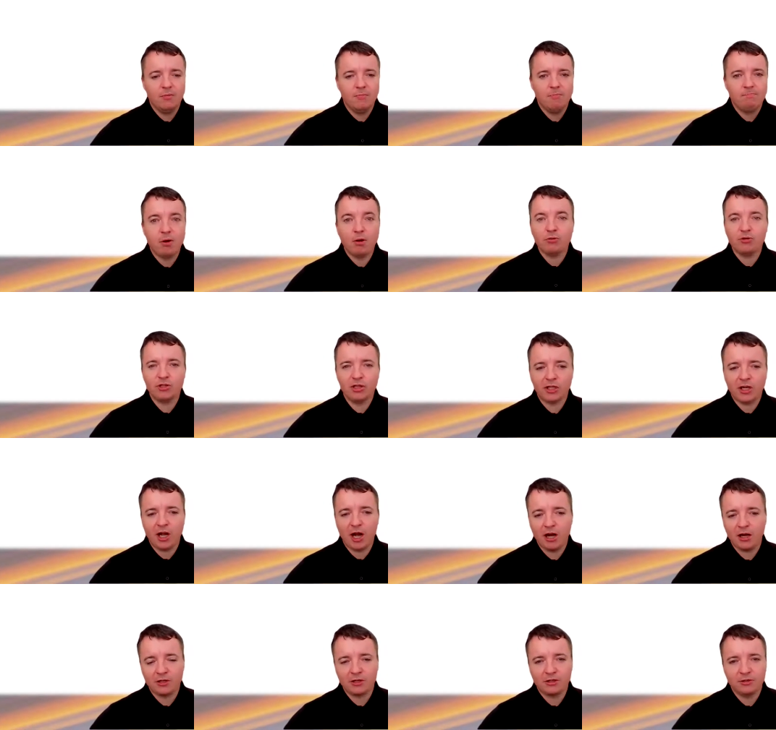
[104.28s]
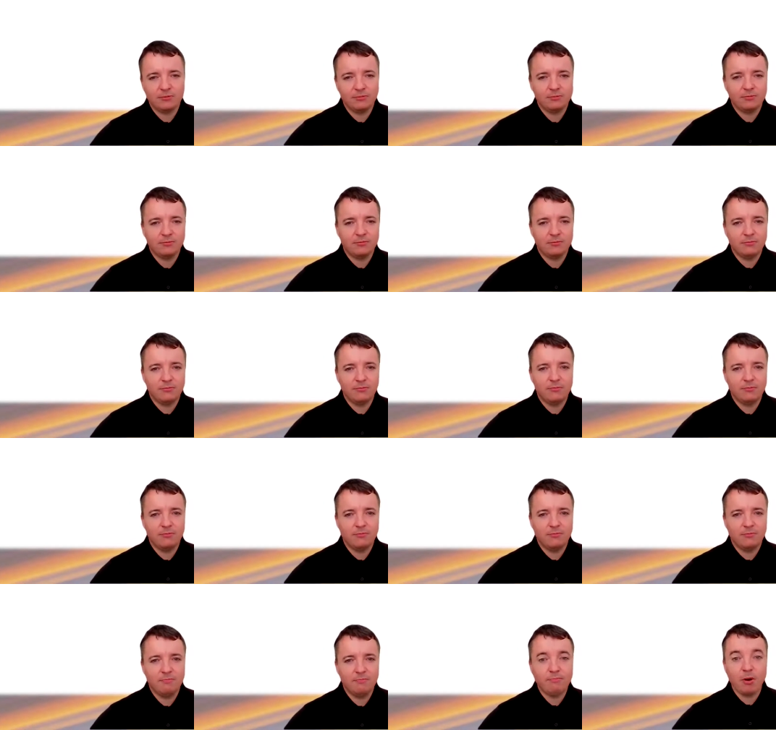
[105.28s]
Post the card.
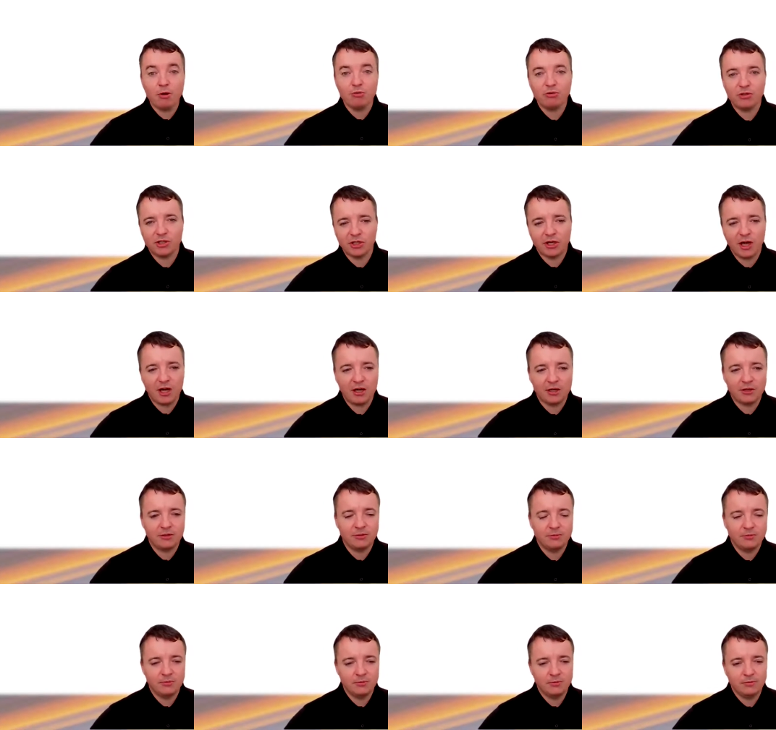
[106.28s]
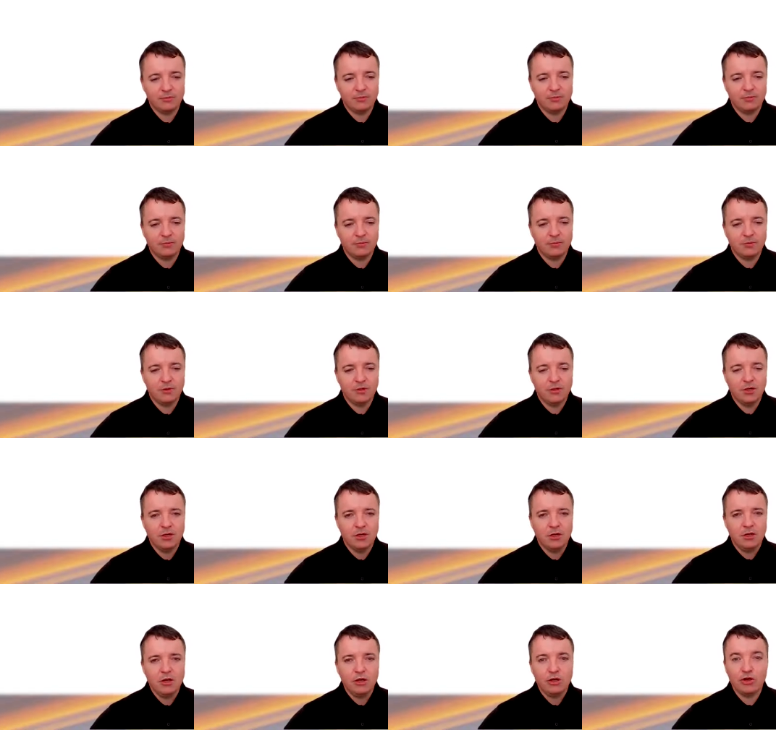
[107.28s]
Post the card.
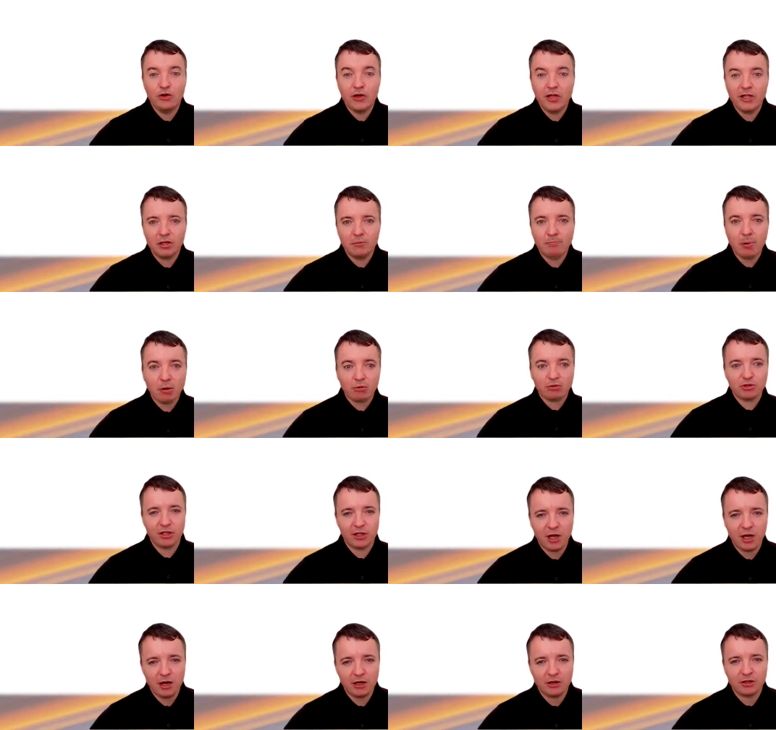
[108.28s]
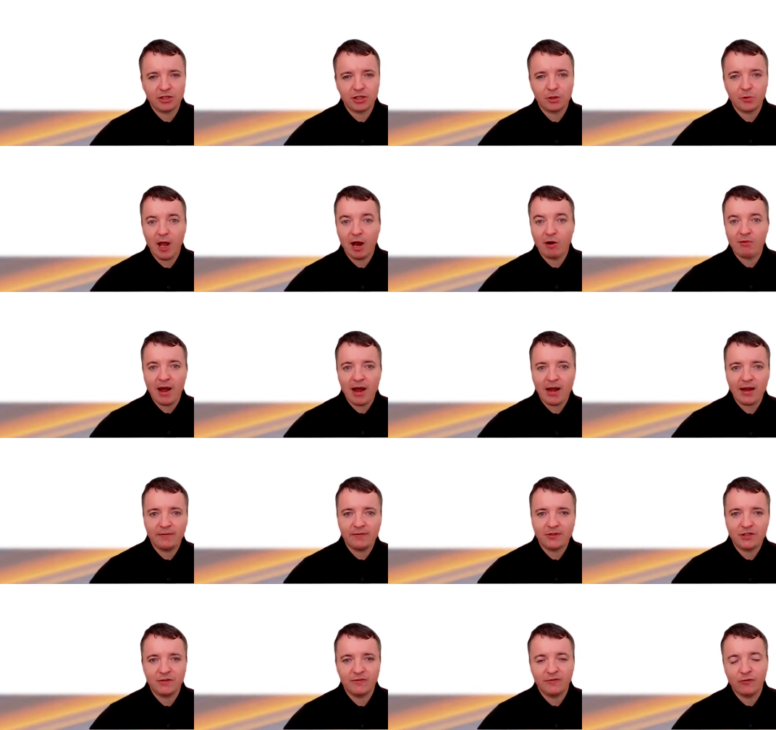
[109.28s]
You need to post the card so it
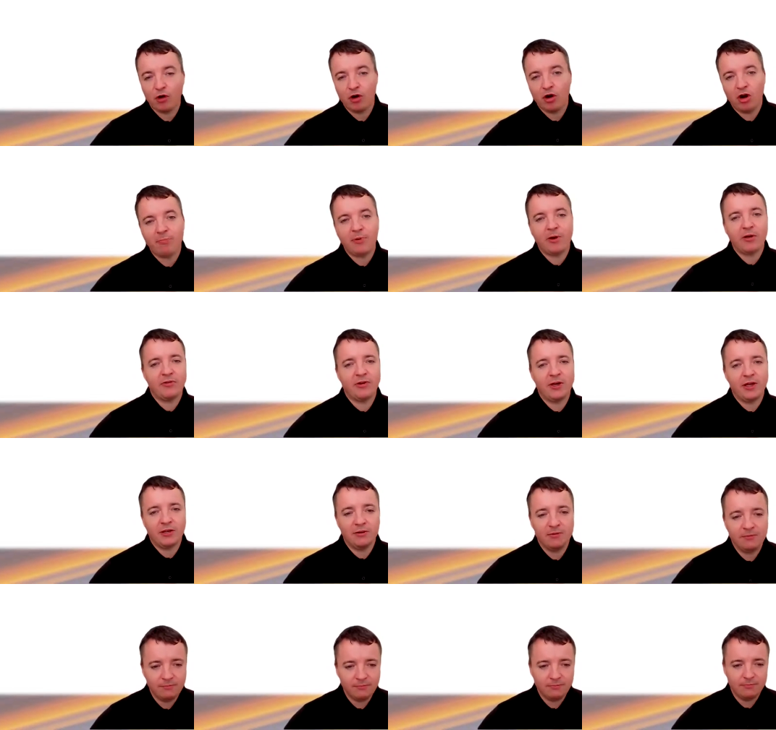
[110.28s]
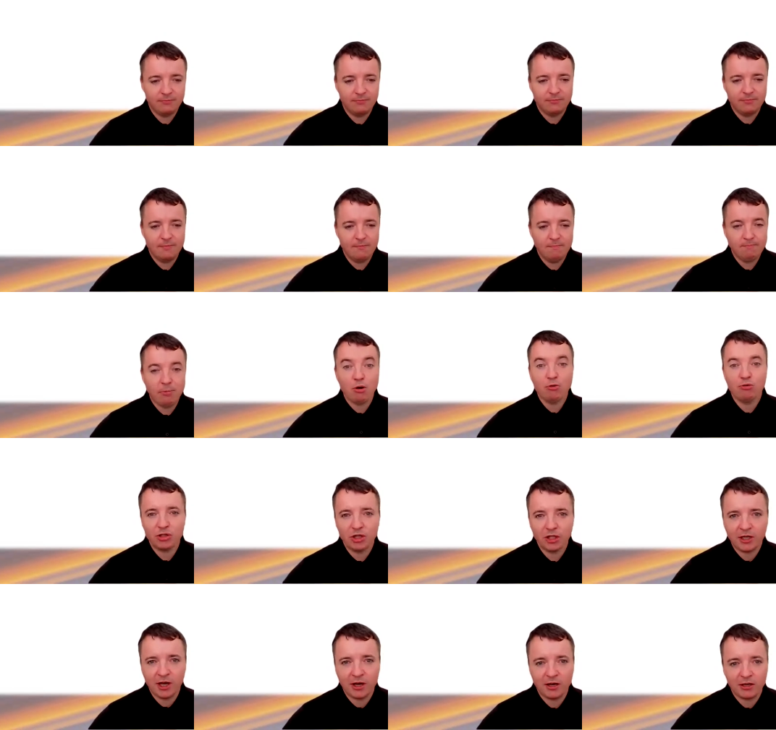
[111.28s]
arrives for her birthday. Post the
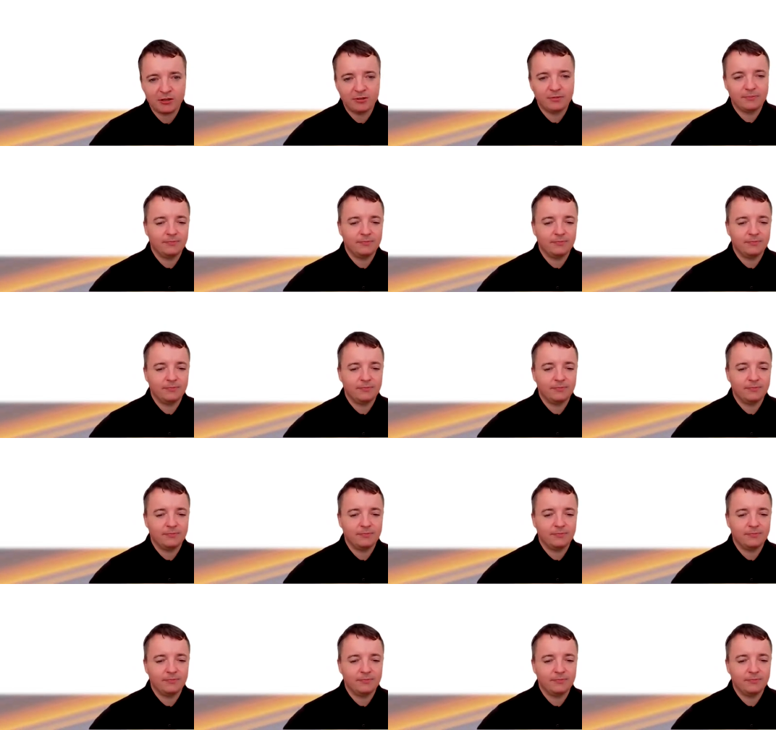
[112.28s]
card.